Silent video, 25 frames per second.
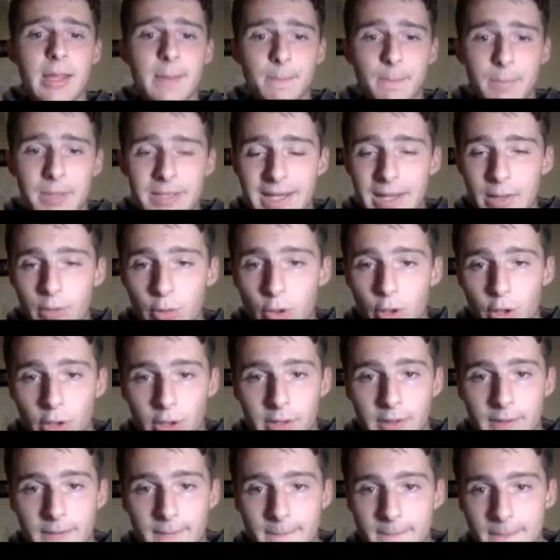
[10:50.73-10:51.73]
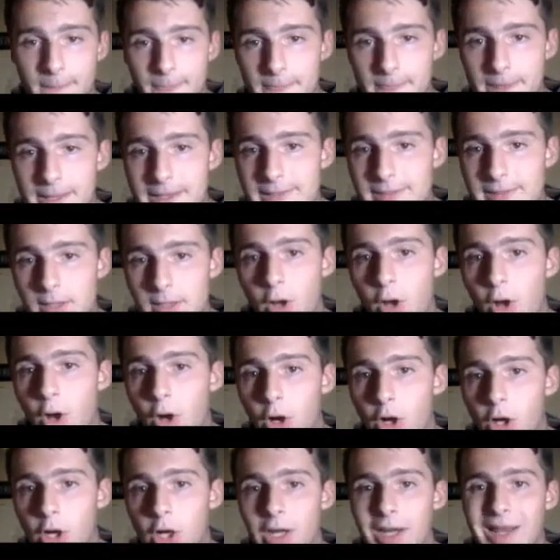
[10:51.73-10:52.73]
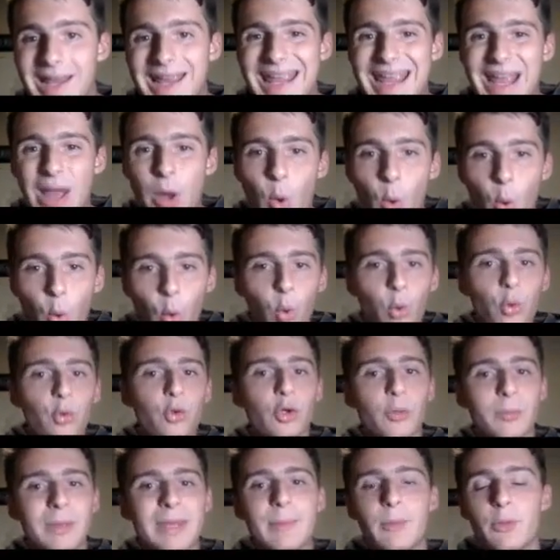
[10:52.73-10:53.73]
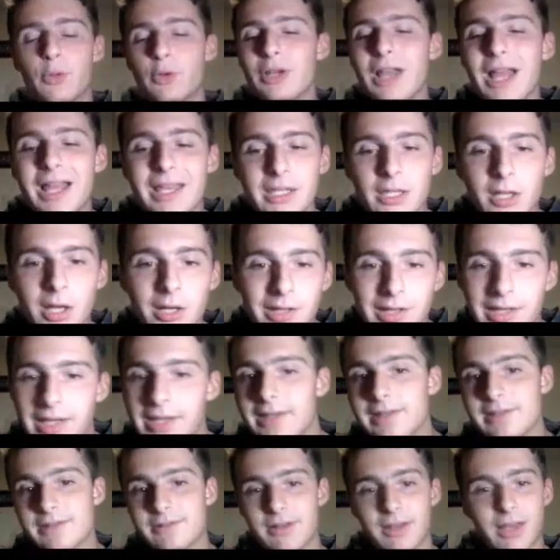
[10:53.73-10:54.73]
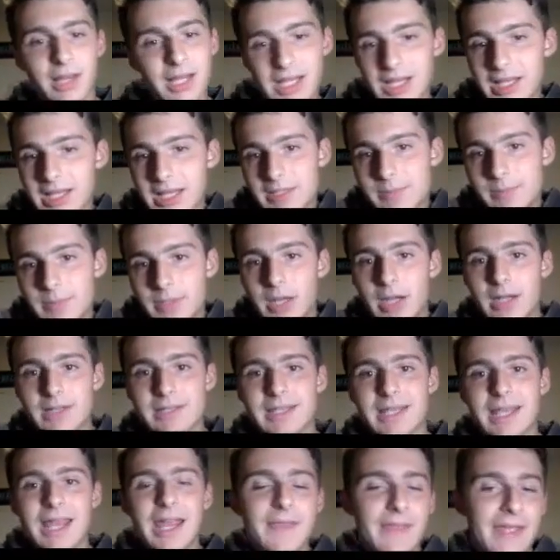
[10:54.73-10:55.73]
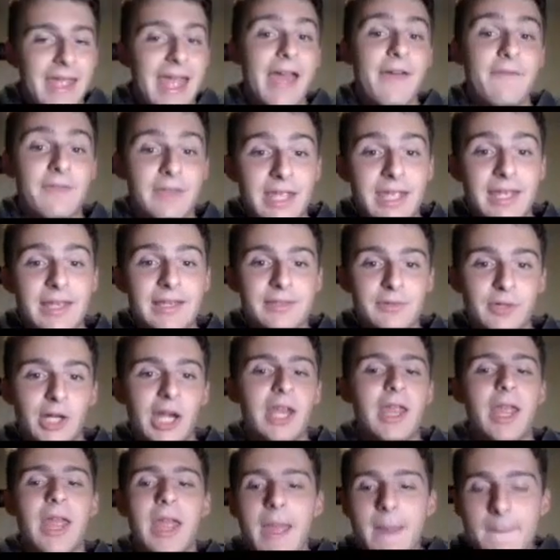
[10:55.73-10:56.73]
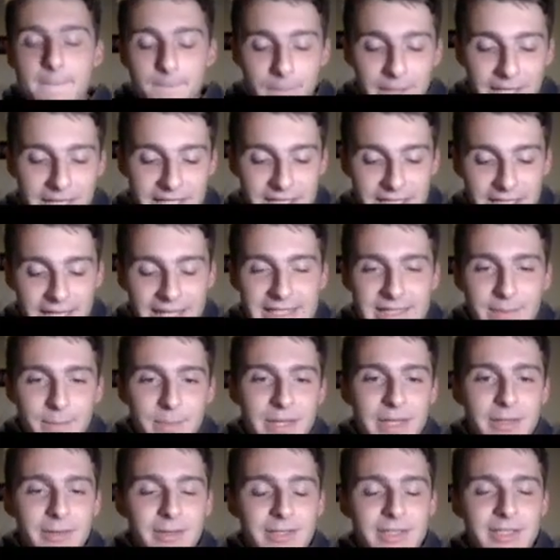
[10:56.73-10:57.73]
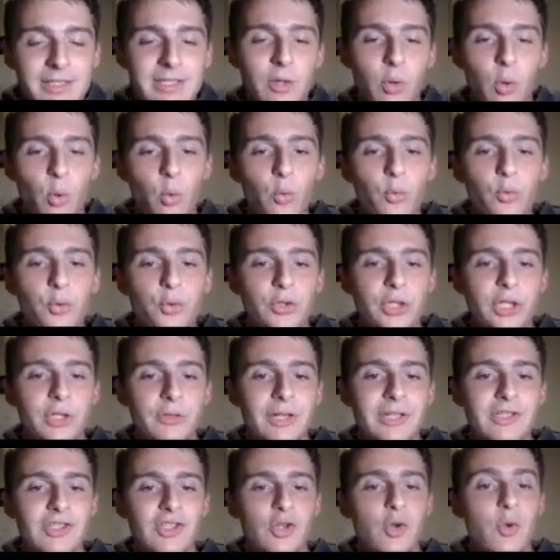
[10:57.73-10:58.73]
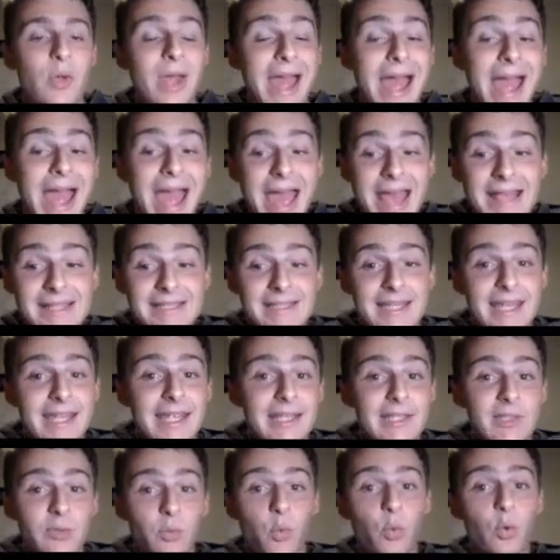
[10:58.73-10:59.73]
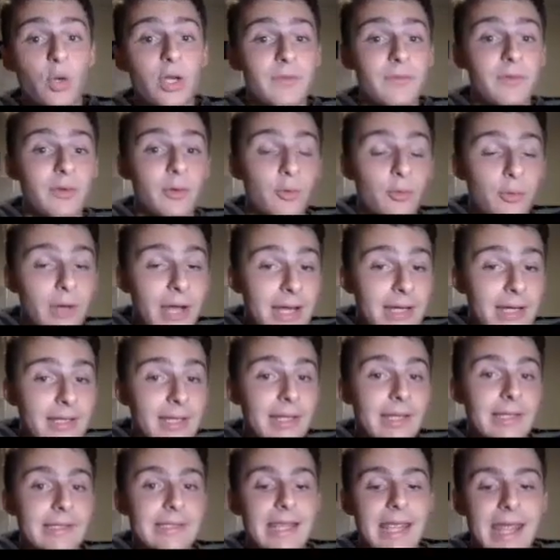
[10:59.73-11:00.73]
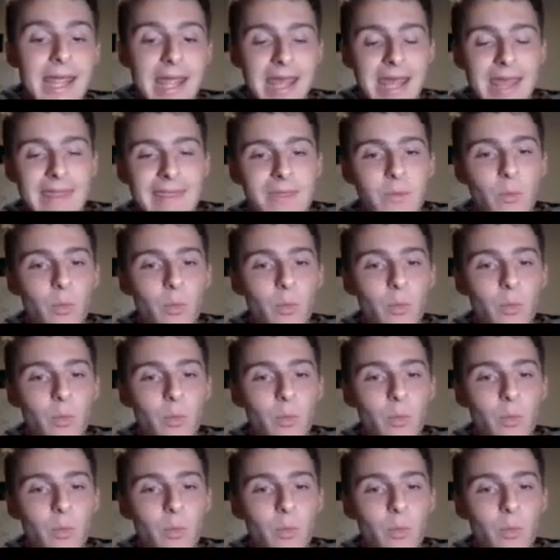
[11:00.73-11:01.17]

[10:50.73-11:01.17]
But now look, these are older people. They're not young kids. Let's be honest. They have kids, right? But it's appealing to the older generation who has kids or even grandkids, and they